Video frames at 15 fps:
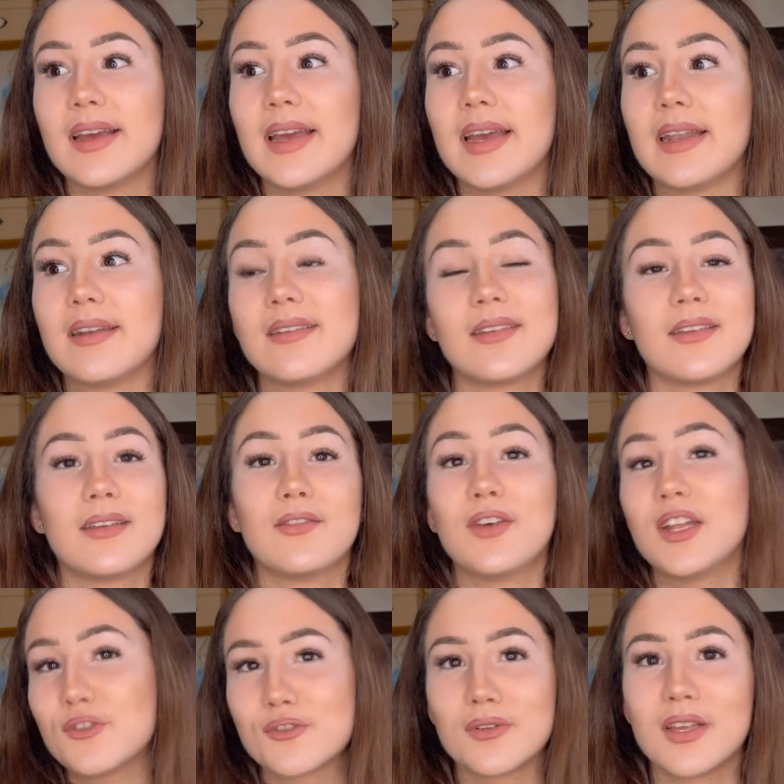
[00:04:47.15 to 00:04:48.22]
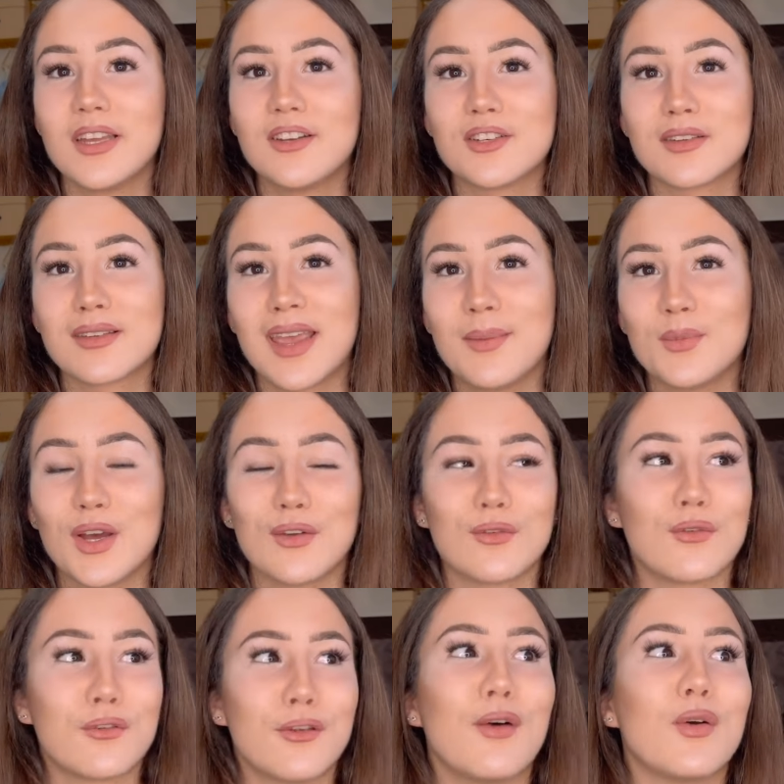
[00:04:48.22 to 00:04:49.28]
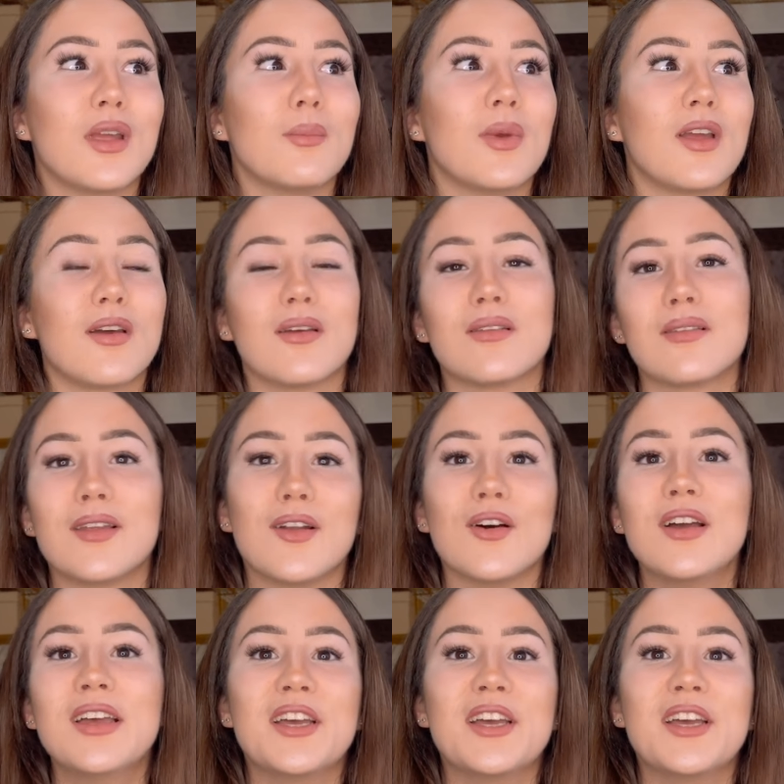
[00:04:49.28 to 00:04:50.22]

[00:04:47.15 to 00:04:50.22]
and eventually it just came down to sewing because, you know,